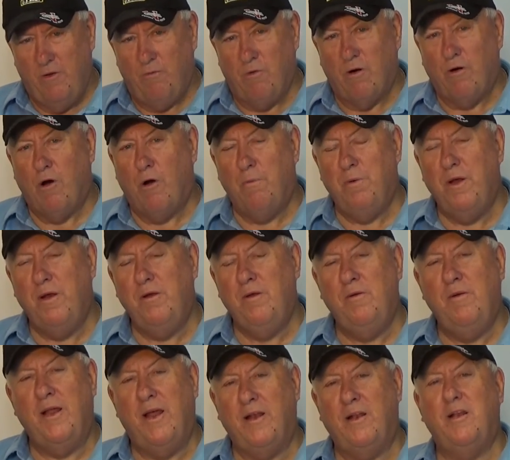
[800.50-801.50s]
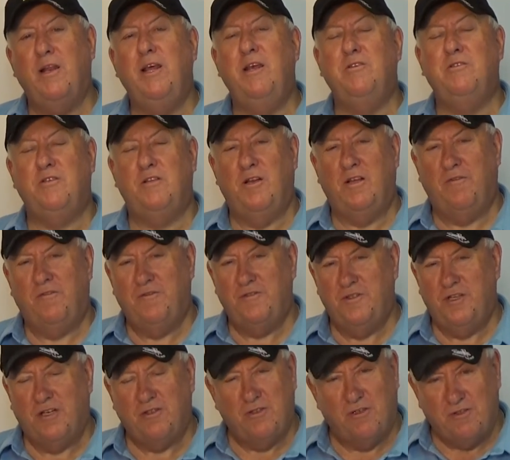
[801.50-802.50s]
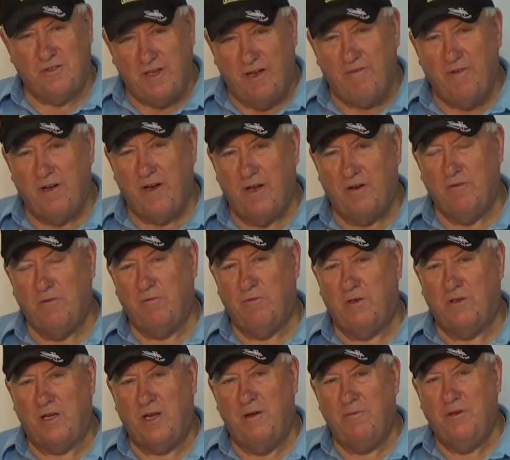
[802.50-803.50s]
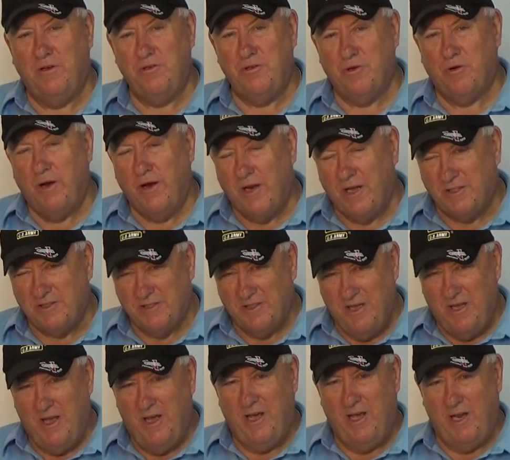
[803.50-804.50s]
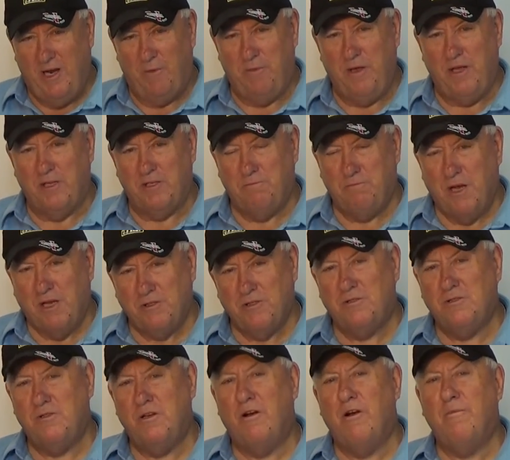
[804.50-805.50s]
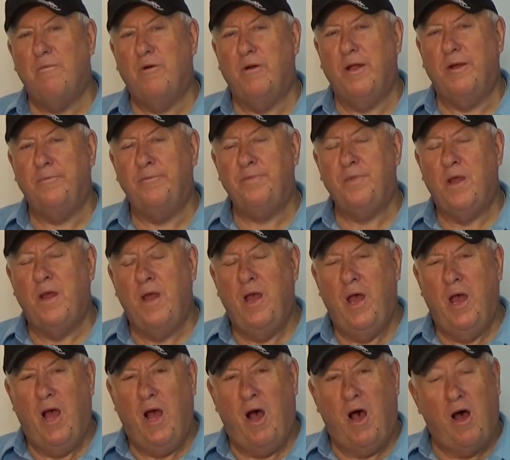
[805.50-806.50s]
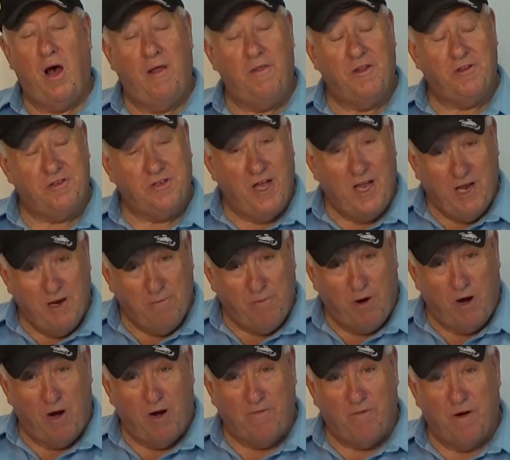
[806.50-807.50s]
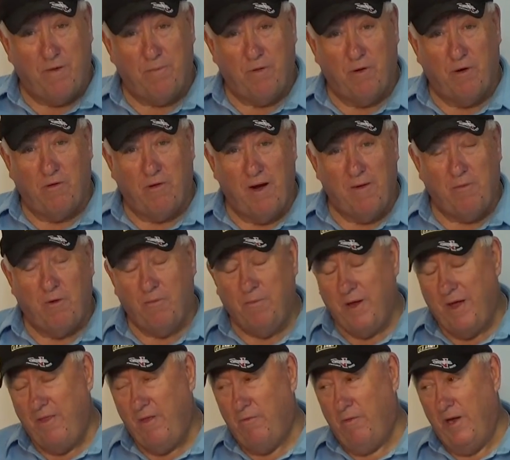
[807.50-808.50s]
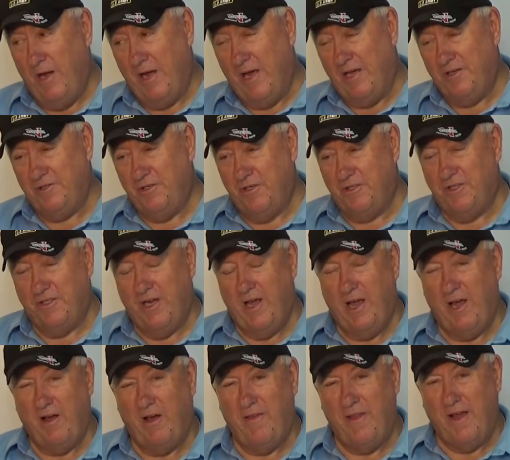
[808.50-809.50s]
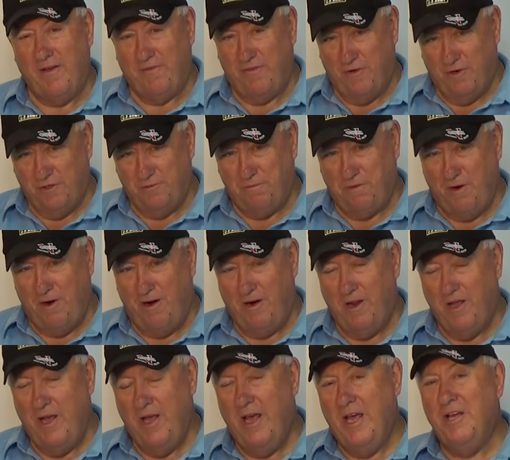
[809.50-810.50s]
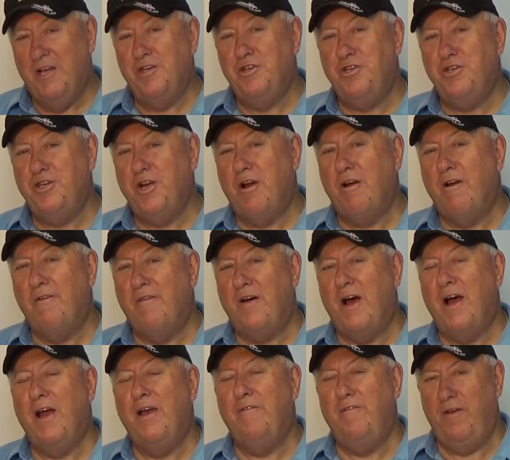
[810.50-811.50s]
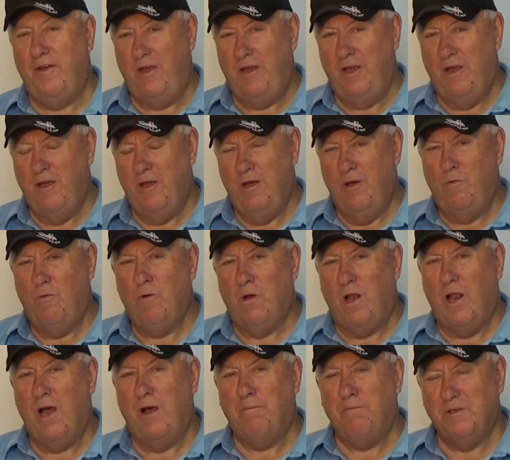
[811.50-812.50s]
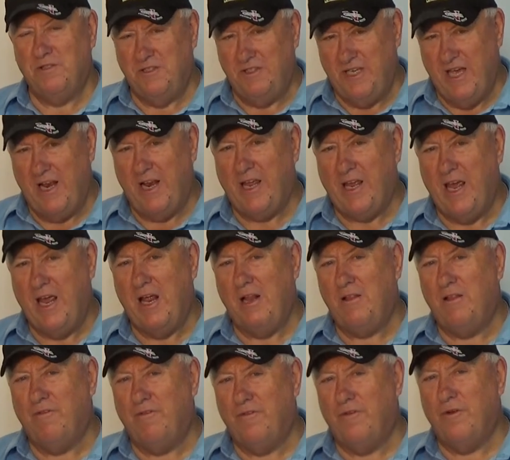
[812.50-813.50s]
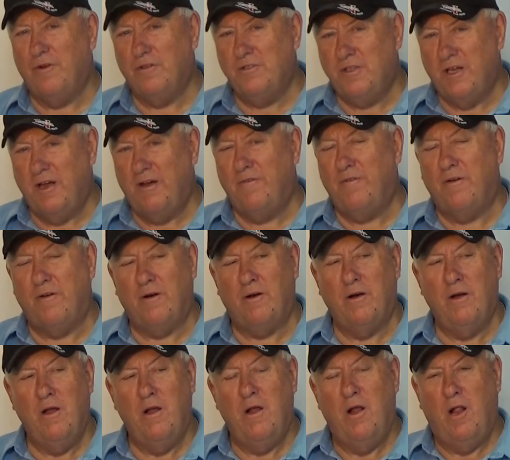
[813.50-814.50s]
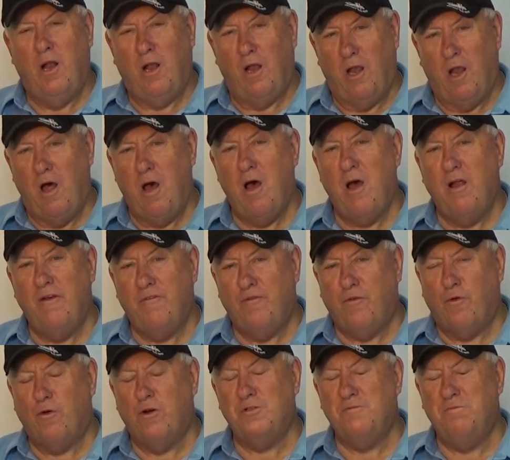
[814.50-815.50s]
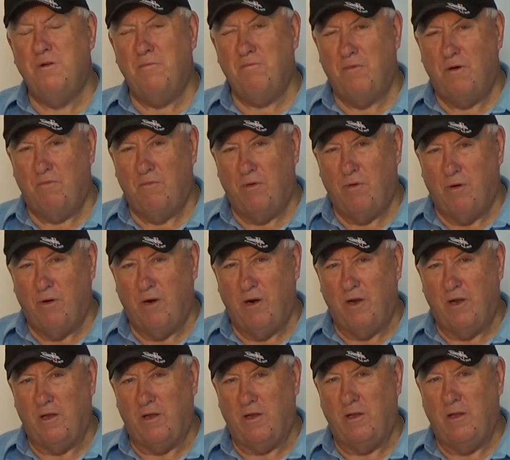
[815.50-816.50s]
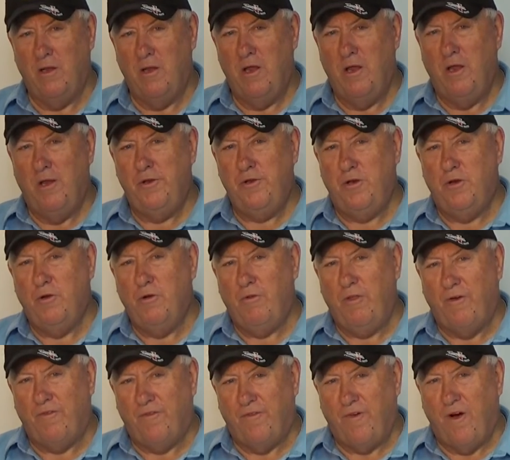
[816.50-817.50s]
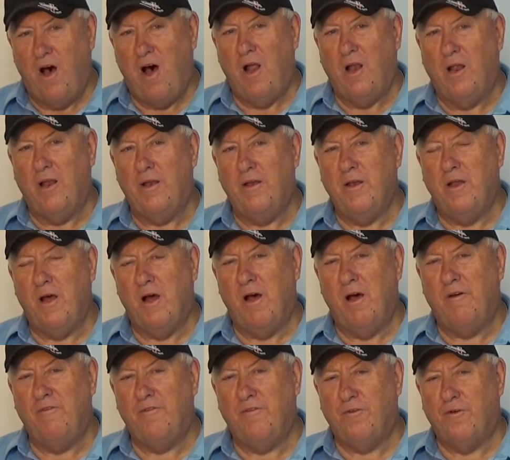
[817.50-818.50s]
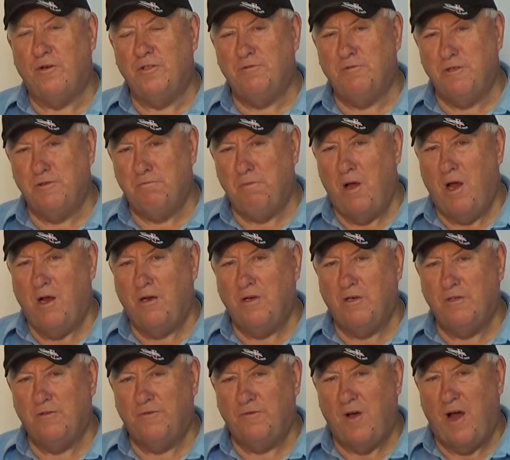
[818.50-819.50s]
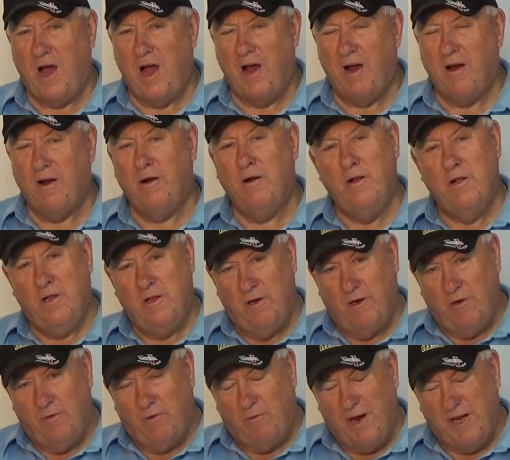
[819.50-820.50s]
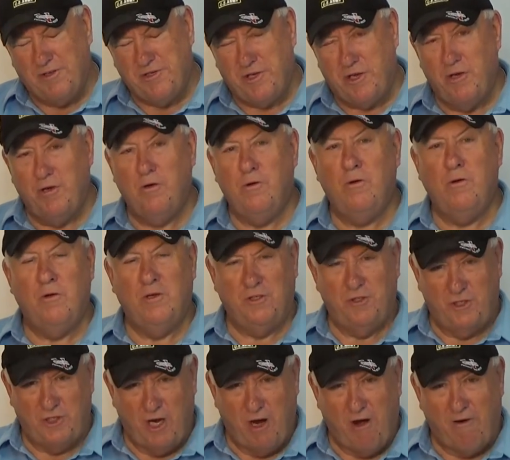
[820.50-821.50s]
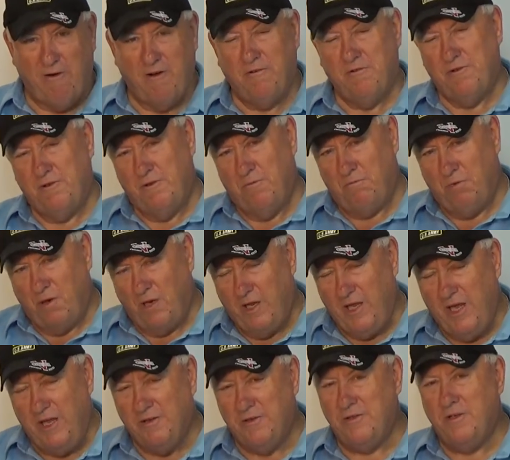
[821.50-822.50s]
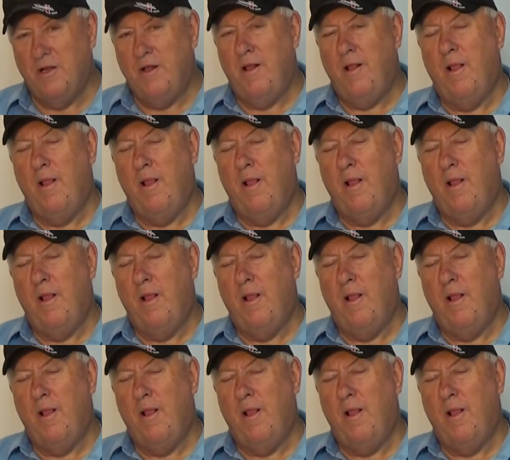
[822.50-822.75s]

We're hoping at least six or 700 will come and join us. It'll be a special ceremony. On the second part of our program, well, by the way, I should say on that first part, Sheriff Ivey will help us dedicate the first ever law enforcement memorial to the fallen of first responders, fire, rescue, sheriffs, police,